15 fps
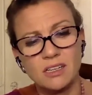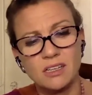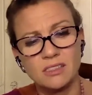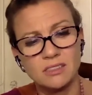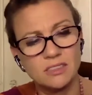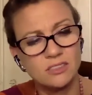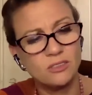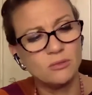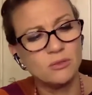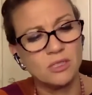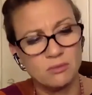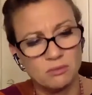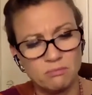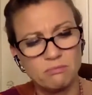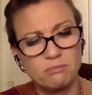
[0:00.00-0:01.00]
unless you
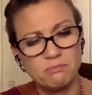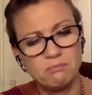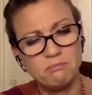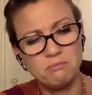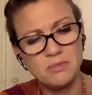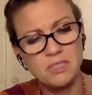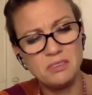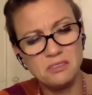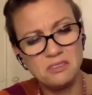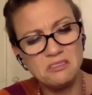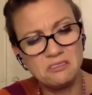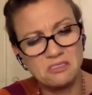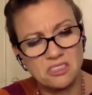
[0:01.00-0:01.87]
are a little